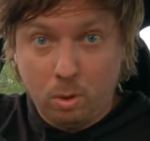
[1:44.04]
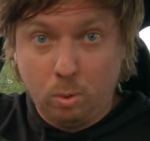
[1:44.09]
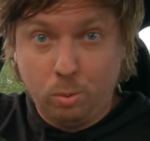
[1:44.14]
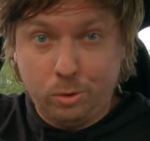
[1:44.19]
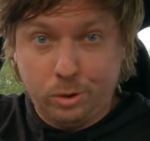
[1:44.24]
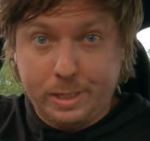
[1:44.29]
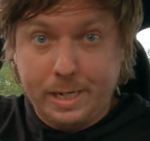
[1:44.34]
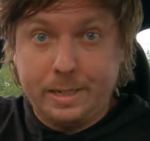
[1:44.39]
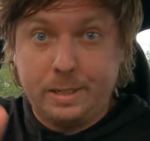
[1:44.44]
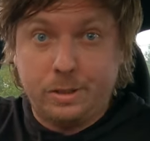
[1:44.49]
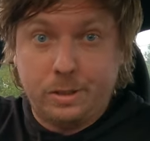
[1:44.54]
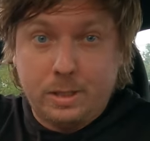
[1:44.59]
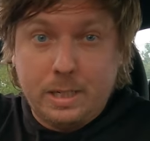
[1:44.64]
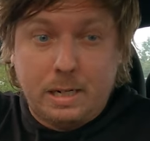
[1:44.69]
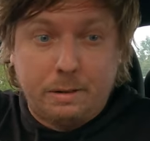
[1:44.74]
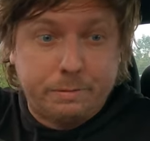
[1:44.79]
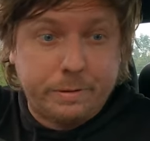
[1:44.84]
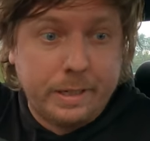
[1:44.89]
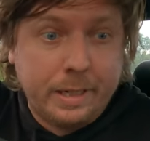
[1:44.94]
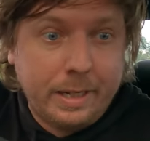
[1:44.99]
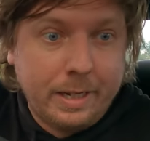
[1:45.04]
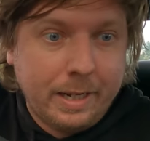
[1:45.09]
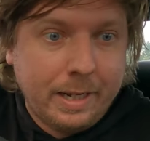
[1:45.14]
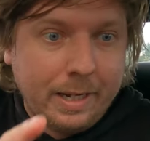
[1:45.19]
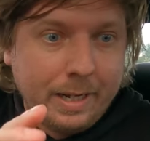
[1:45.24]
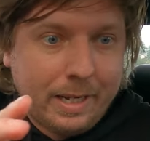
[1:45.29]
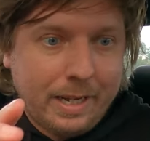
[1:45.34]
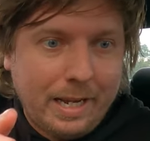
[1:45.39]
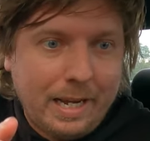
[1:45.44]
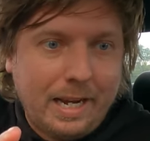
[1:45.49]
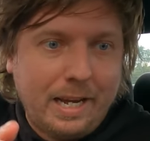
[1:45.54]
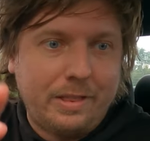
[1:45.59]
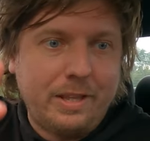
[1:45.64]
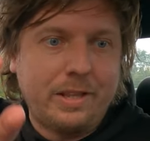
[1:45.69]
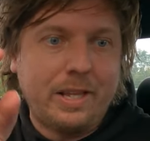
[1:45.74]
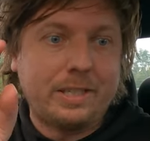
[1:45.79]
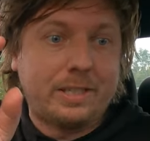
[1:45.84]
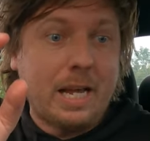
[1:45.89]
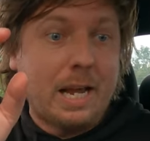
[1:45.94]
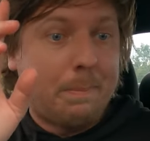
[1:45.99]
All standard stuff. And
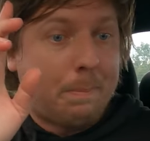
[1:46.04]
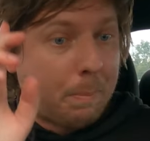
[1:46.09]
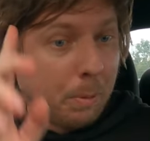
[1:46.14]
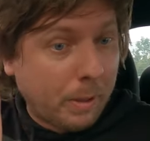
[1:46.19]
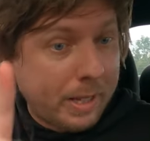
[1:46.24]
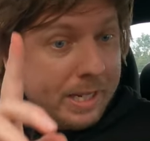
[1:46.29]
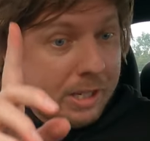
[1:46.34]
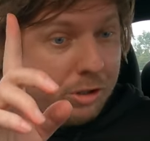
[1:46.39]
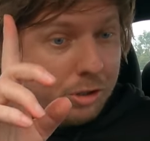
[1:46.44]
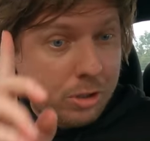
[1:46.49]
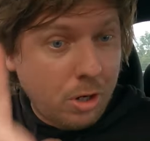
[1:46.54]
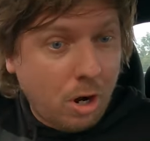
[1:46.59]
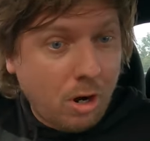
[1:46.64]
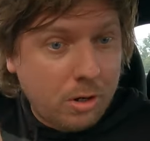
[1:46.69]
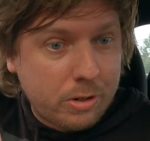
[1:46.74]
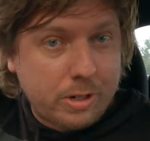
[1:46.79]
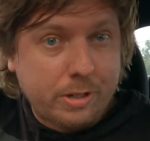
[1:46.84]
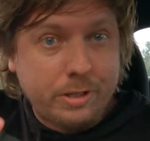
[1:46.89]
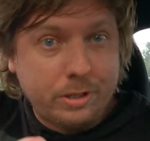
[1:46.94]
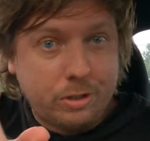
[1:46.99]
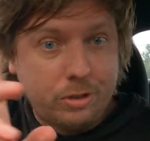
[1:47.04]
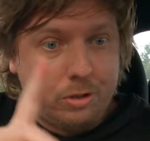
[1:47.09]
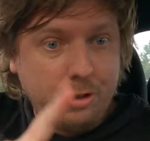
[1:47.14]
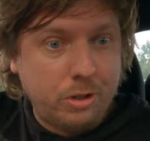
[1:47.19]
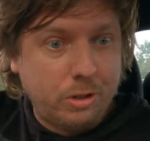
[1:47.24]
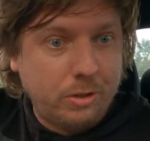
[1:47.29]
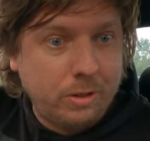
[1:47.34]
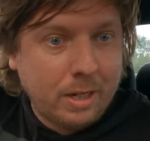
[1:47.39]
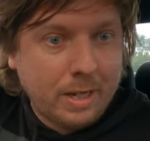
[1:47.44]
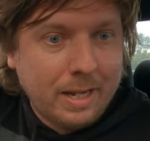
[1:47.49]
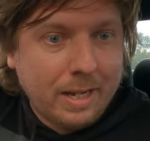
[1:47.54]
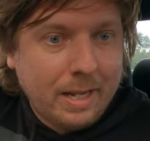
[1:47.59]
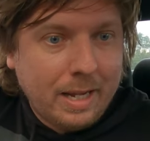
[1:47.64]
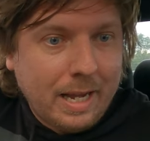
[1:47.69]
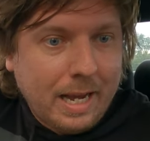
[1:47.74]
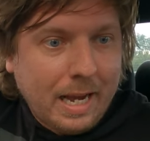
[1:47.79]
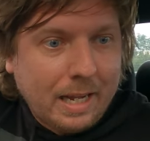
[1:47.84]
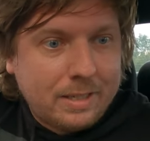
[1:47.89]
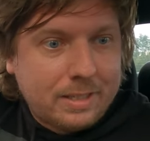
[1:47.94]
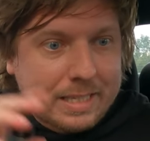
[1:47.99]
then they say, please note, this is new,
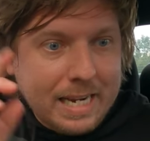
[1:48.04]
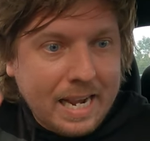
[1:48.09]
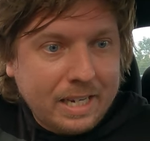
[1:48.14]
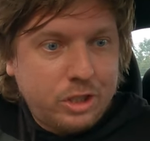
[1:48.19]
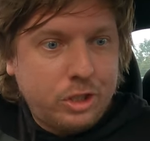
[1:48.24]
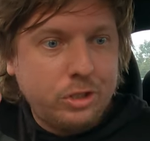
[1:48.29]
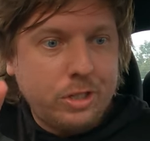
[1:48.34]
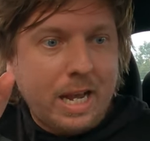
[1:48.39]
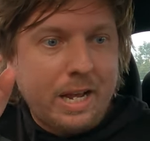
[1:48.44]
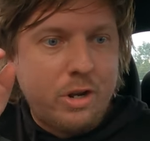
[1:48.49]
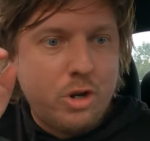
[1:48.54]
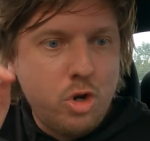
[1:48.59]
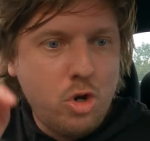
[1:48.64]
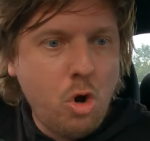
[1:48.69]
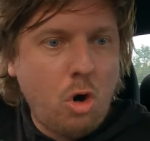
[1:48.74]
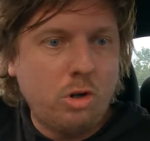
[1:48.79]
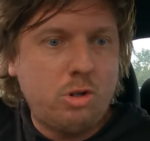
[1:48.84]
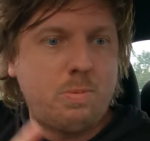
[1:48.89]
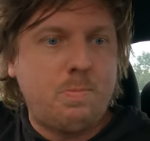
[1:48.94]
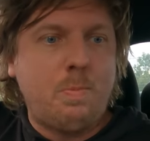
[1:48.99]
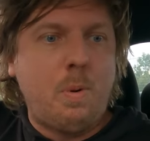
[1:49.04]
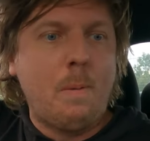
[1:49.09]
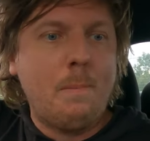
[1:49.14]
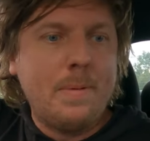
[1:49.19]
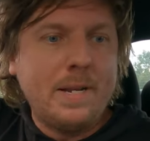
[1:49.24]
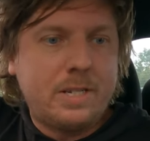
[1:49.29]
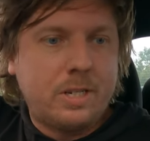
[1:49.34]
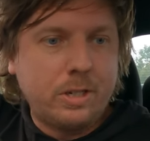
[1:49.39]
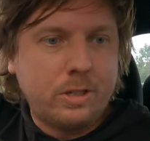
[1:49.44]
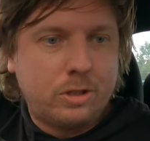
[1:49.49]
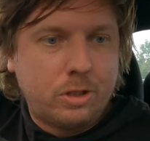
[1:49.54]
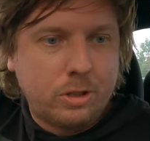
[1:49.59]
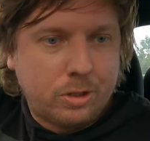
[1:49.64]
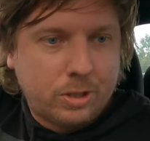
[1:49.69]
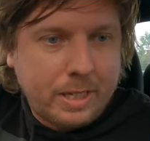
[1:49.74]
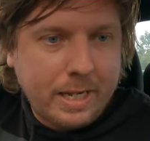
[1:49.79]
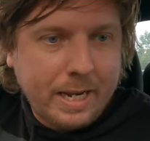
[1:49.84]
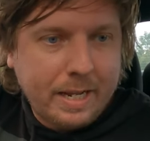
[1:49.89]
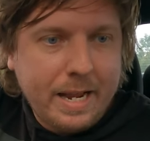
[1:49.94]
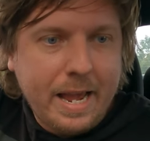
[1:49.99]
Dashers are not permitted to
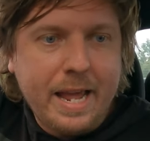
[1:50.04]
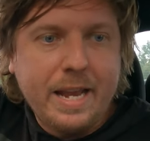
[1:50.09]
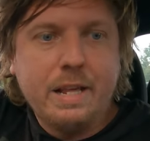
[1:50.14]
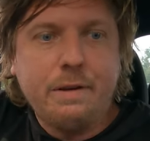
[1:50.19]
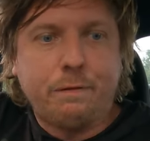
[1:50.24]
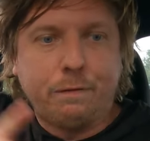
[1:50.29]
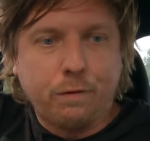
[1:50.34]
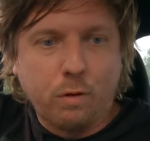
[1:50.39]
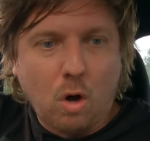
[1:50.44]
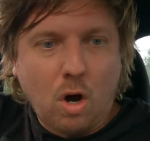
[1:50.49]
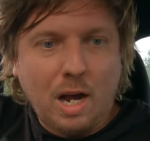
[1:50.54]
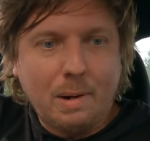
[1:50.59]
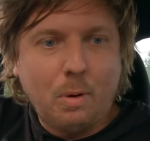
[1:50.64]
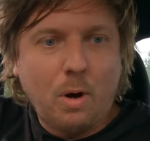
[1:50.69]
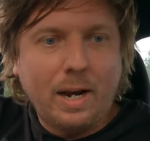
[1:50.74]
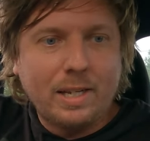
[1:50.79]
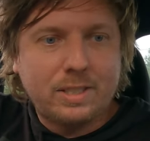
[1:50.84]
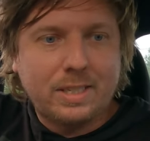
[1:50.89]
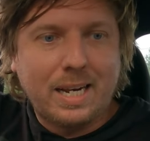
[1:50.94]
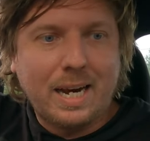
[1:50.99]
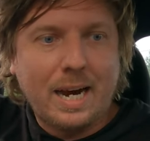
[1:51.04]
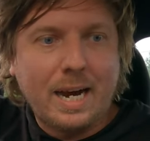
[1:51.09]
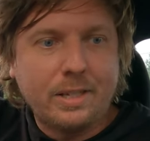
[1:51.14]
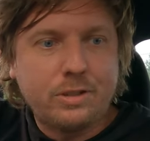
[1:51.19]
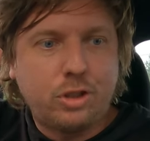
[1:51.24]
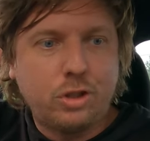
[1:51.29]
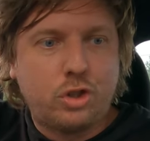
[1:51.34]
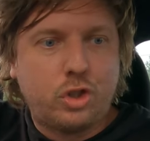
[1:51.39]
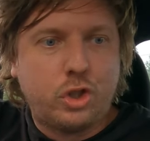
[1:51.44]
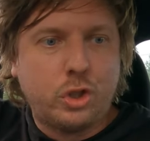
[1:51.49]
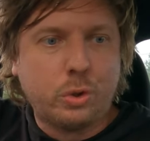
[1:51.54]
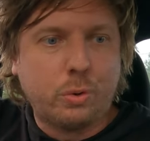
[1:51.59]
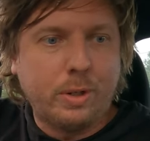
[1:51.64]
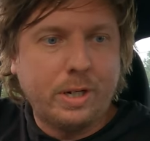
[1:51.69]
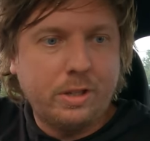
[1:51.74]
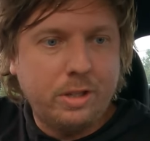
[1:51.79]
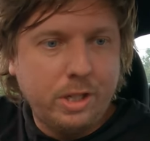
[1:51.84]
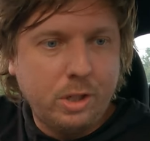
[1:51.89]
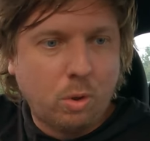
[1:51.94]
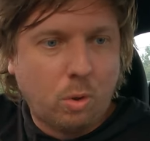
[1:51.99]
scan any Flybuys cards
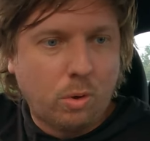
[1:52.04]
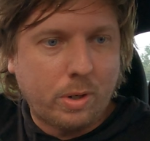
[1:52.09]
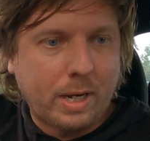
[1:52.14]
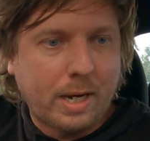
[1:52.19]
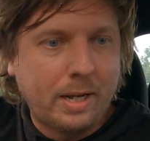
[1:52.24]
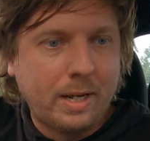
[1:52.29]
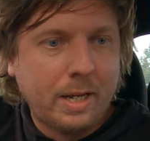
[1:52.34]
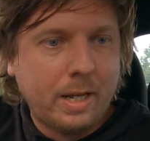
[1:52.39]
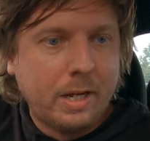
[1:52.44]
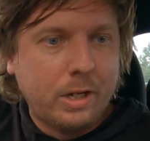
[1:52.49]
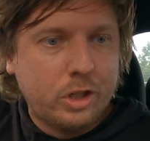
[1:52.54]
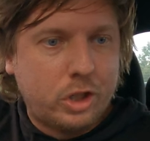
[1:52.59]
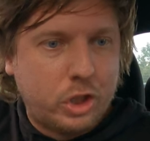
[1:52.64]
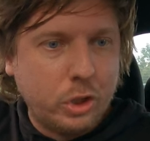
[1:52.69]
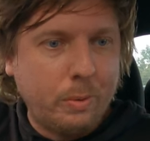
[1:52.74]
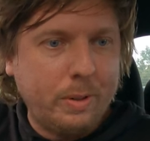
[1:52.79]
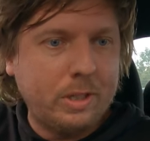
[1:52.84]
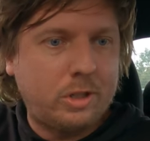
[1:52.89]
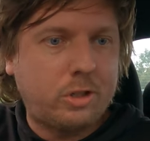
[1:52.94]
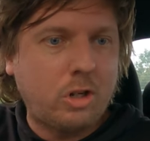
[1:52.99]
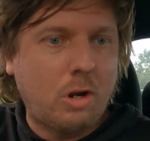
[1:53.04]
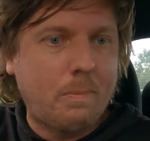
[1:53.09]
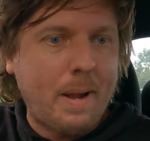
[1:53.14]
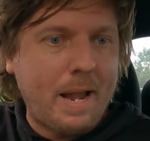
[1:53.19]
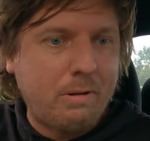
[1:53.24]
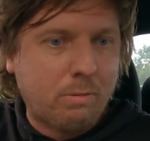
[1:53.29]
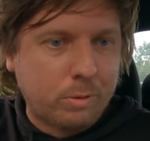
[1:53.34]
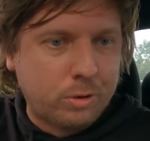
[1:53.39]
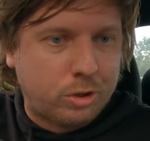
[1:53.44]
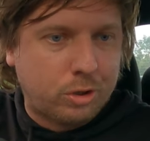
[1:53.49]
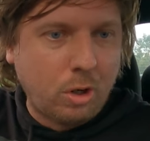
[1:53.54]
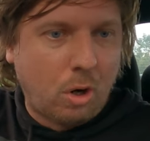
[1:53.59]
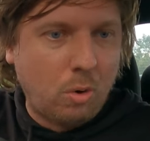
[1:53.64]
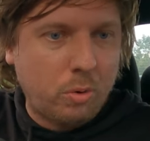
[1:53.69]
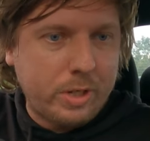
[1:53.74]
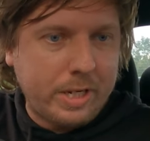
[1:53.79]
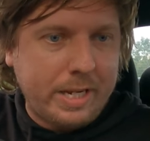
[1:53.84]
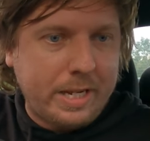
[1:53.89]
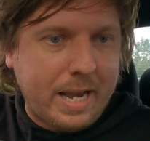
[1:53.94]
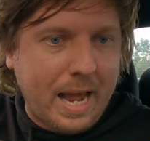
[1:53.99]
during the order. Doing so may
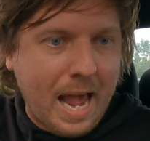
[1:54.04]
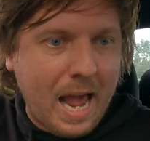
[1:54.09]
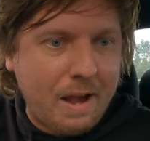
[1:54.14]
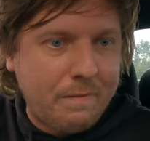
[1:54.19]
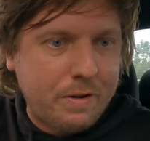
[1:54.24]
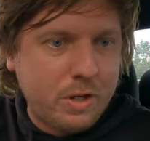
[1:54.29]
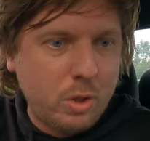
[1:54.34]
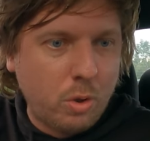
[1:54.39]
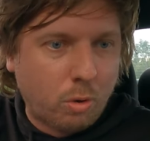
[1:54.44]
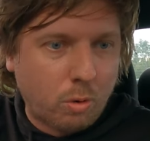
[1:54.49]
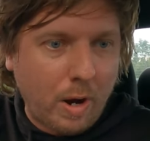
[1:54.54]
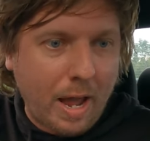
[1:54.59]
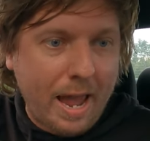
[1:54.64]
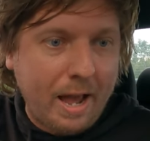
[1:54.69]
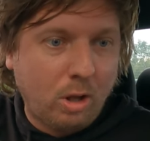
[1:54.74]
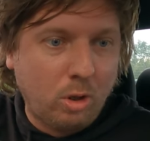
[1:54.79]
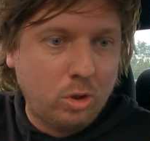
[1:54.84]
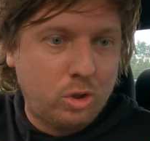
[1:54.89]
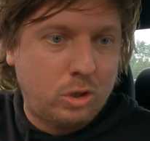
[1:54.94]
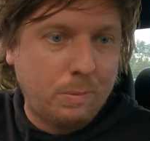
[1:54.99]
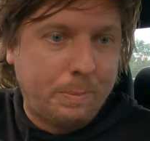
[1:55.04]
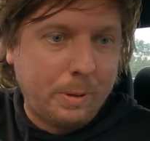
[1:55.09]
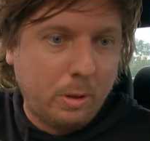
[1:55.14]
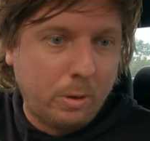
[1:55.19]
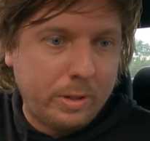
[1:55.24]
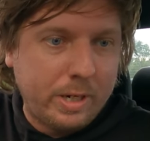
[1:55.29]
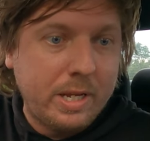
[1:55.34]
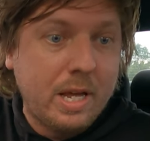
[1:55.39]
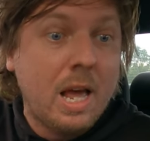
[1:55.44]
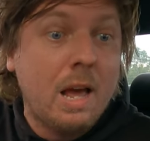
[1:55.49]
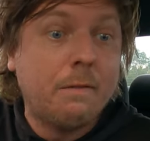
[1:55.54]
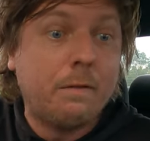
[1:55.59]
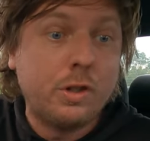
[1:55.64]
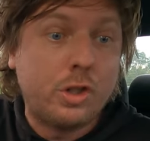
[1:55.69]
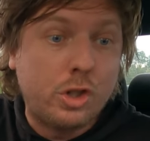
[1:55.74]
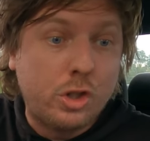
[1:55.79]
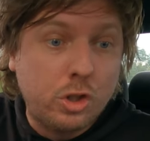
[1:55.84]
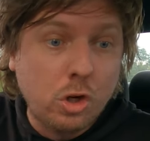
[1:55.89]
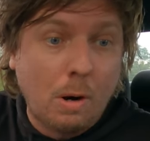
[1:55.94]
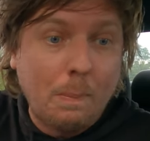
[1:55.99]
result in having your eligibility
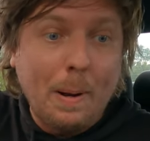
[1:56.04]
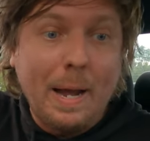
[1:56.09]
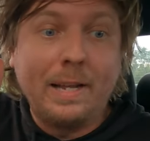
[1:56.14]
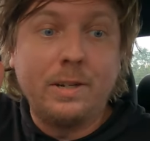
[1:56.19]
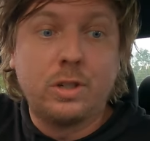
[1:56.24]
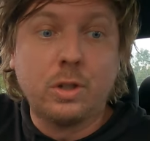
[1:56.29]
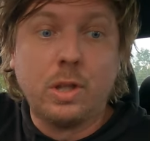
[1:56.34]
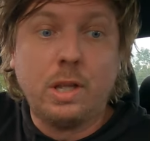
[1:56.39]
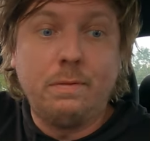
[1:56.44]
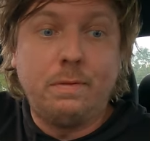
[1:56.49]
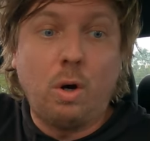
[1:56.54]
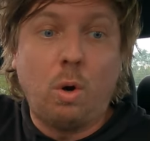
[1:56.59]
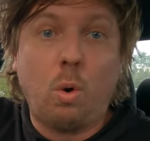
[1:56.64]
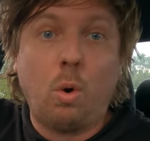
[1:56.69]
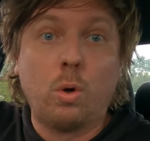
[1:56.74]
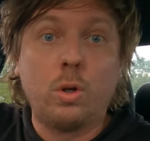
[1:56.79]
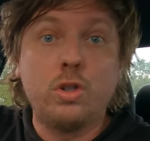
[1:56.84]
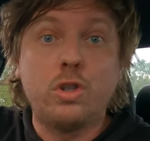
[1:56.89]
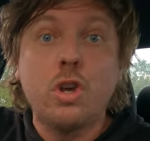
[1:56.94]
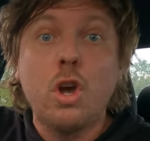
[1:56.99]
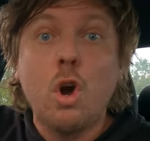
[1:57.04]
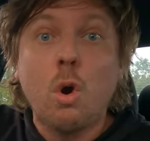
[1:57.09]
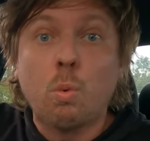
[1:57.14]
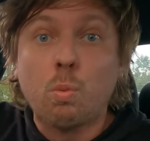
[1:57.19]
for shop and deliver orders